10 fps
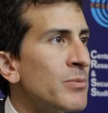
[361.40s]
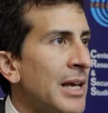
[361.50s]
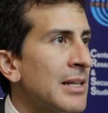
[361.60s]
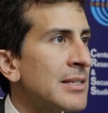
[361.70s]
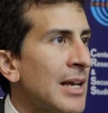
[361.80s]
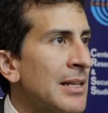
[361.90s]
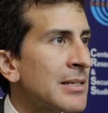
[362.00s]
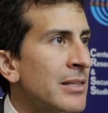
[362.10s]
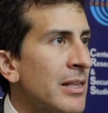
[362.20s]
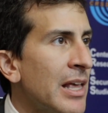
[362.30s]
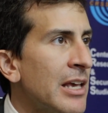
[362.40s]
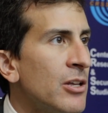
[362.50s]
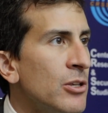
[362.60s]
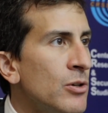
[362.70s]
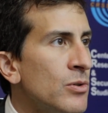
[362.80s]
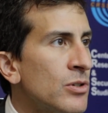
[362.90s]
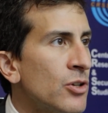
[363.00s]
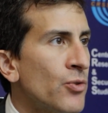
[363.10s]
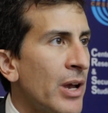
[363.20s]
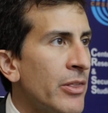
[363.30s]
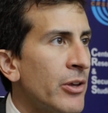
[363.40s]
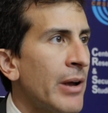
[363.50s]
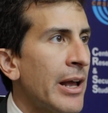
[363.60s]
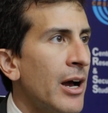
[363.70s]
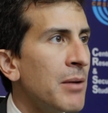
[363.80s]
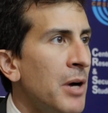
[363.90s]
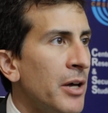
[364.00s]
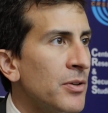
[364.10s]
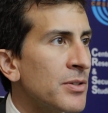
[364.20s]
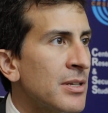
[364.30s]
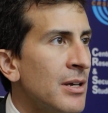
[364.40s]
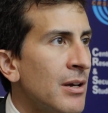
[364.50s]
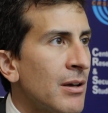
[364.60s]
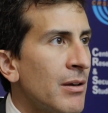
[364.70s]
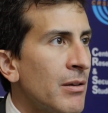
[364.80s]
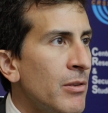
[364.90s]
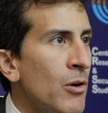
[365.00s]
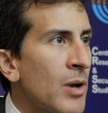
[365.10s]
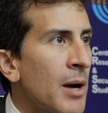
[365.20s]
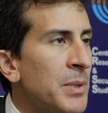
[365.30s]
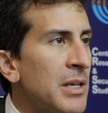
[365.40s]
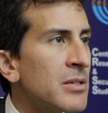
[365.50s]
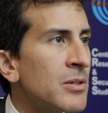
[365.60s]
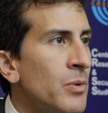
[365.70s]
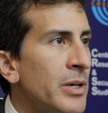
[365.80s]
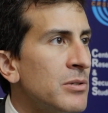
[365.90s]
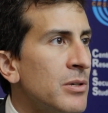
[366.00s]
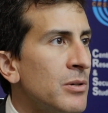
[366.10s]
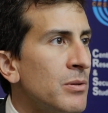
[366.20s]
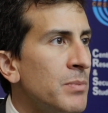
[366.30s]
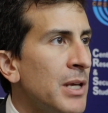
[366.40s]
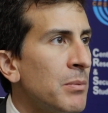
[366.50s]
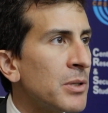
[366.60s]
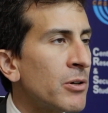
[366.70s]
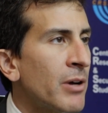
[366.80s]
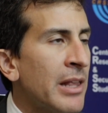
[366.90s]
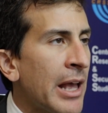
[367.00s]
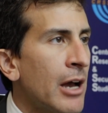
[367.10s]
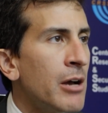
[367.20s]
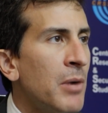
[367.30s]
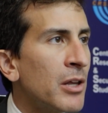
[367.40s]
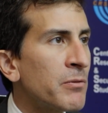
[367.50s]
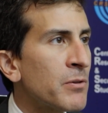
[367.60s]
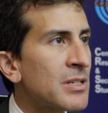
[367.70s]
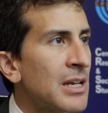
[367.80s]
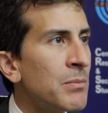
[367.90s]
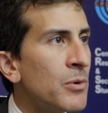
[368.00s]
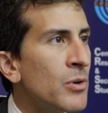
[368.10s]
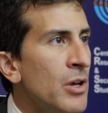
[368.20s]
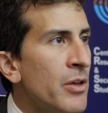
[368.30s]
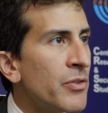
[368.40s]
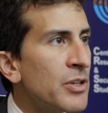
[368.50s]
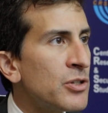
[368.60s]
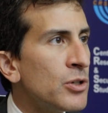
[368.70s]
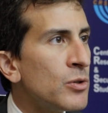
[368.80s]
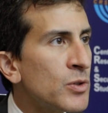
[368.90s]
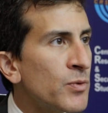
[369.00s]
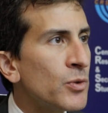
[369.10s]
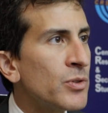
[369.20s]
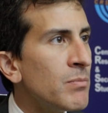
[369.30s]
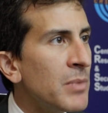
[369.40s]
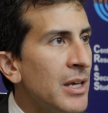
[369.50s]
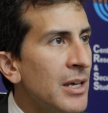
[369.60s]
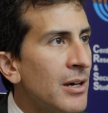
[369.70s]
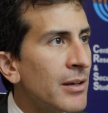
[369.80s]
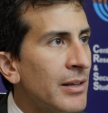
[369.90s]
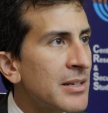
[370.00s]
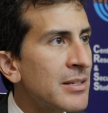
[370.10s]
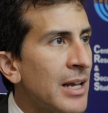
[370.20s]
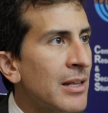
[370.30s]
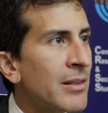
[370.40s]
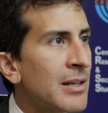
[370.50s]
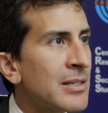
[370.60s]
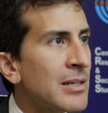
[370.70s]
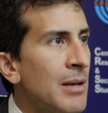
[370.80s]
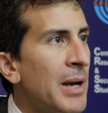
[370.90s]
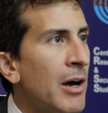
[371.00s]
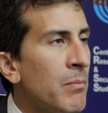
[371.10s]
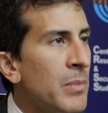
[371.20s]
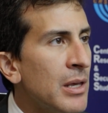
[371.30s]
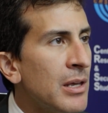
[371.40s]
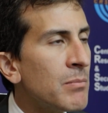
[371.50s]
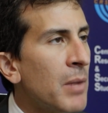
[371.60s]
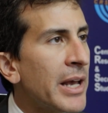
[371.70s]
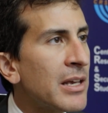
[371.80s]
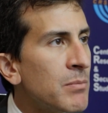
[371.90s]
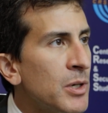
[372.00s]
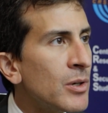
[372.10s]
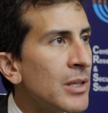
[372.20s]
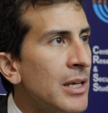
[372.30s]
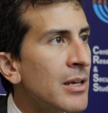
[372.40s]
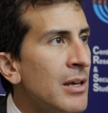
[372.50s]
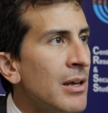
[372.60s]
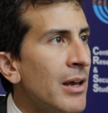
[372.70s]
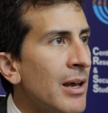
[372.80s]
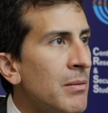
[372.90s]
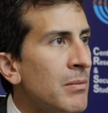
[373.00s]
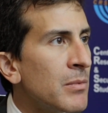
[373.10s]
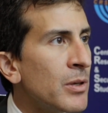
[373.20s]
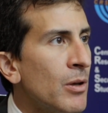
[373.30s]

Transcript: data sets that they can use to train their AI models. No company is going to be able to create an AI model, for example, that's useful to me unless data that's about me and my community and